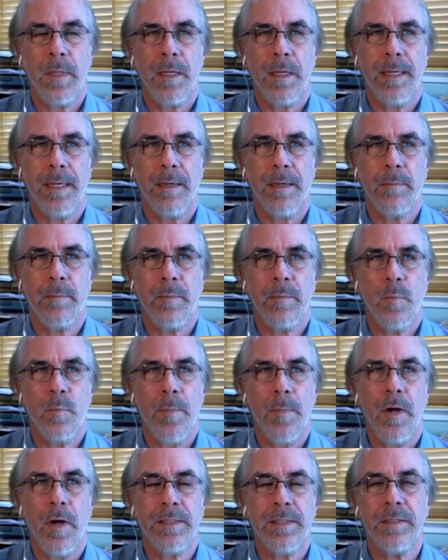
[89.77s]

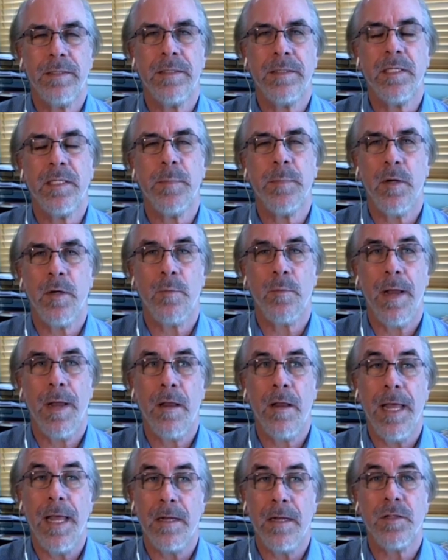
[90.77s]
WebRTC has been
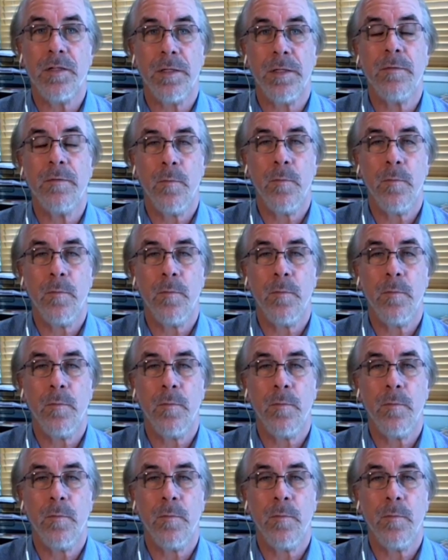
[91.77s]
around actually